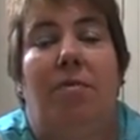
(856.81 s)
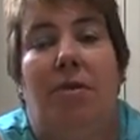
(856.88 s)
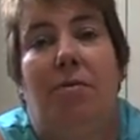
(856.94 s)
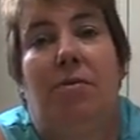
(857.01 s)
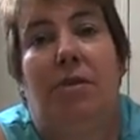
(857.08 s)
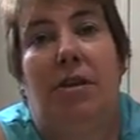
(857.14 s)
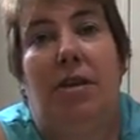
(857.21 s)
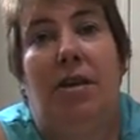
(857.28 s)
He
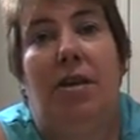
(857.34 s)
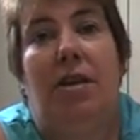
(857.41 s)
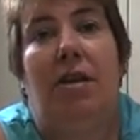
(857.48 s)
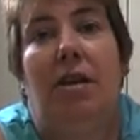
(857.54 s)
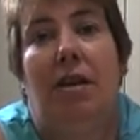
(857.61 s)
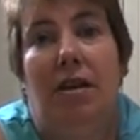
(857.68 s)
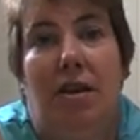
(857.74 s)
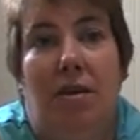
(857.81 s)
was keen,
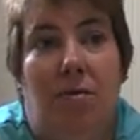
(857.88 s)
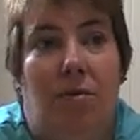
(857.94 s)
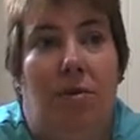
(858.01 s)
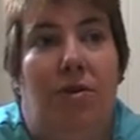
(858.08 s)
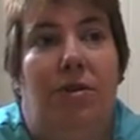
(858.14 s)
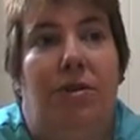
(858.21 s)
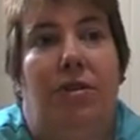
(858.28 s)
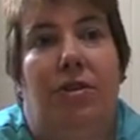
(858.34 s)

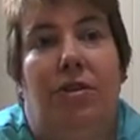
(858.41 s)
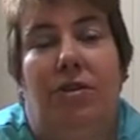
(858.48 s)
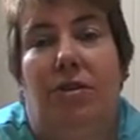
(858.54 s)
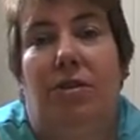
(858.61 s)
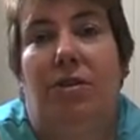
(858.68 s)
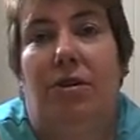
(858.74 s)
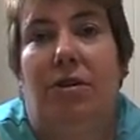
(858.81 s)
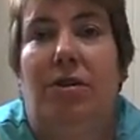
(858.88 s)
wanted
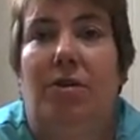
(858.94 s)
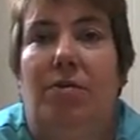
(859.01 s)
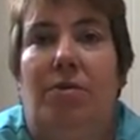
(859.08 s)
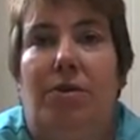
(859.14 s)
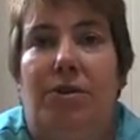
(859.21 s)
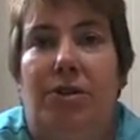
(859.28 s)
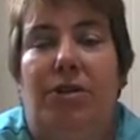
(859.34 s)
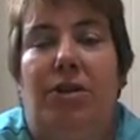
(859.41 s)

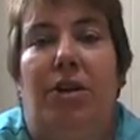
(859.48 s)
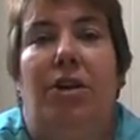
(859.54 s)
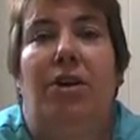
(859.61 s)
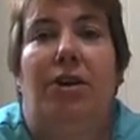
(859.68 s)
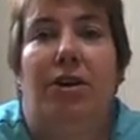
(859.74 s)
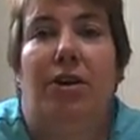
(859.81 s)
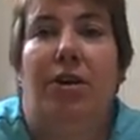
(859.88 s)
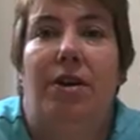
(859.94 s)
to
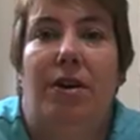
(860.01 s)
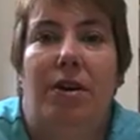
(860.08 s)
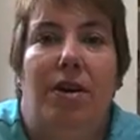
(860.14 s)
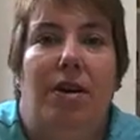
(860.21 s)
learn,